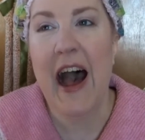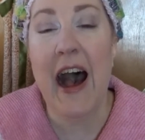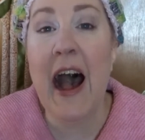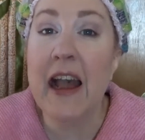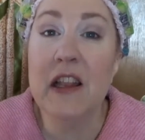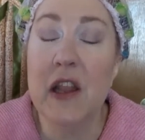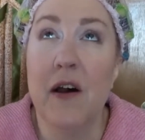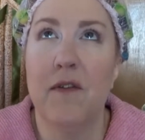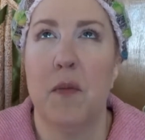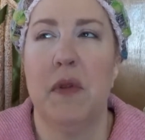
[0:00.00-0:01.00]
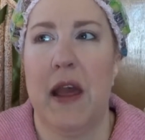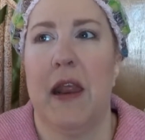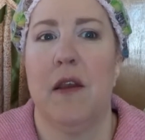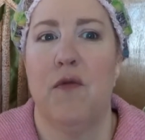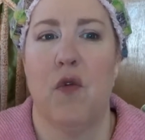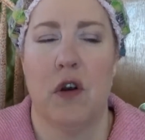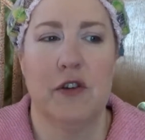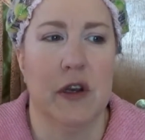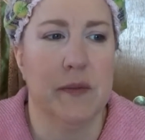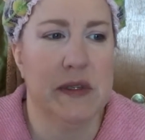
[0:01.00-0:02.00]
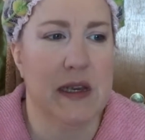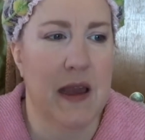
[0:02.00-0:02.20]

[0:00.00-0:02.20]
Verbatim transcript: I love planning for trips.